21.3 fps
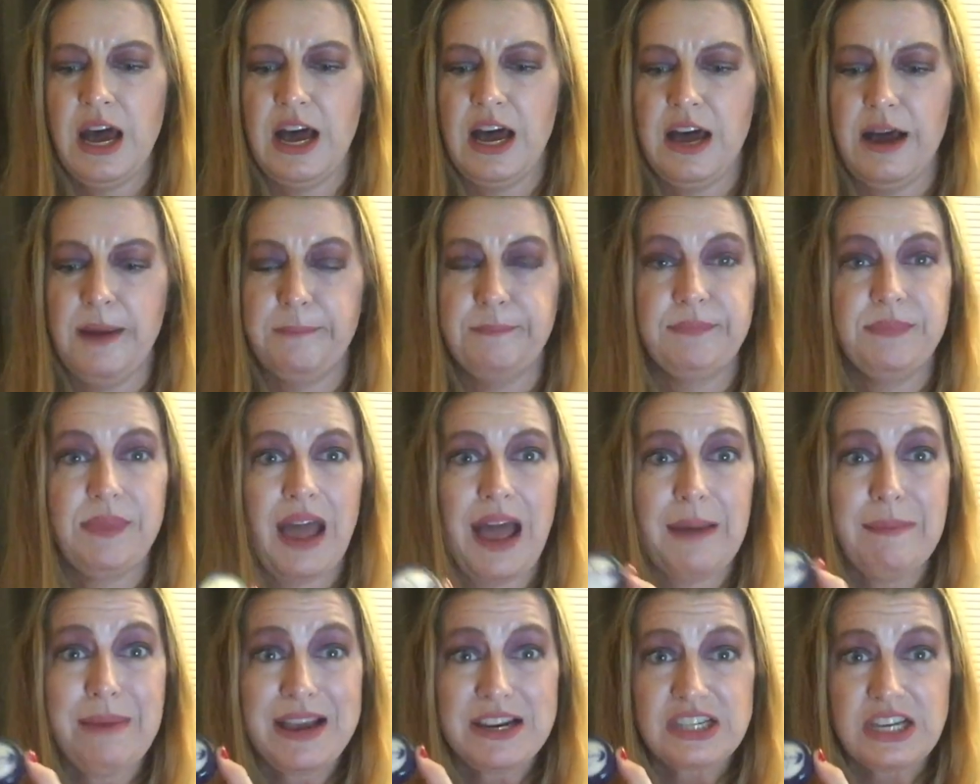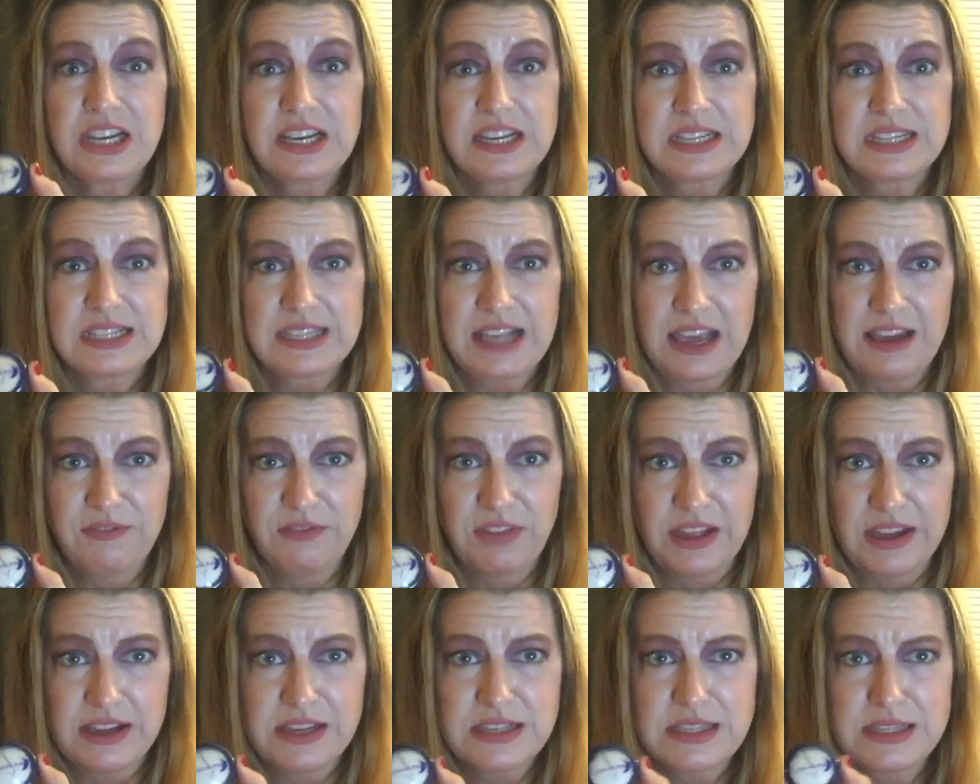I'm actually going to save
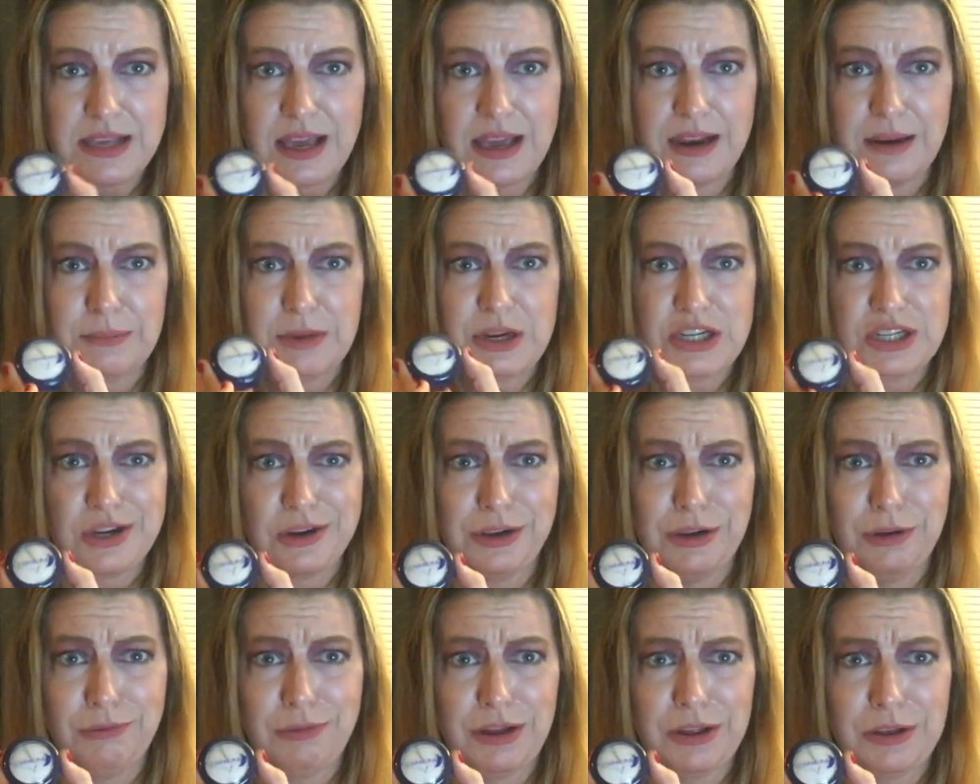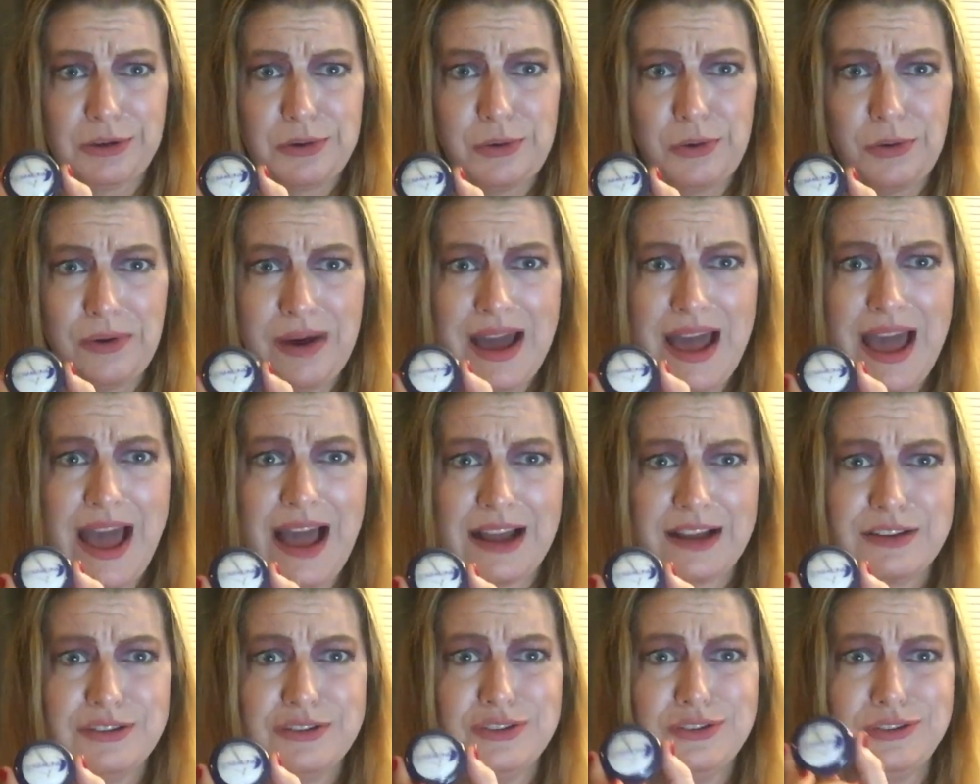this and I'm going to show you a really cool
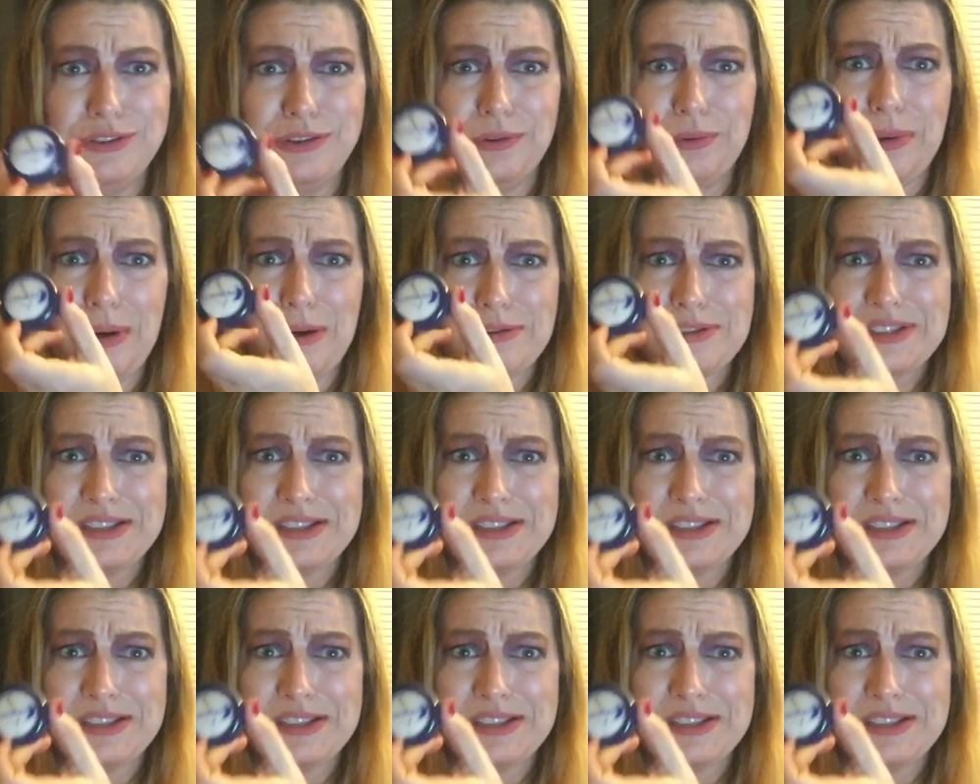hack to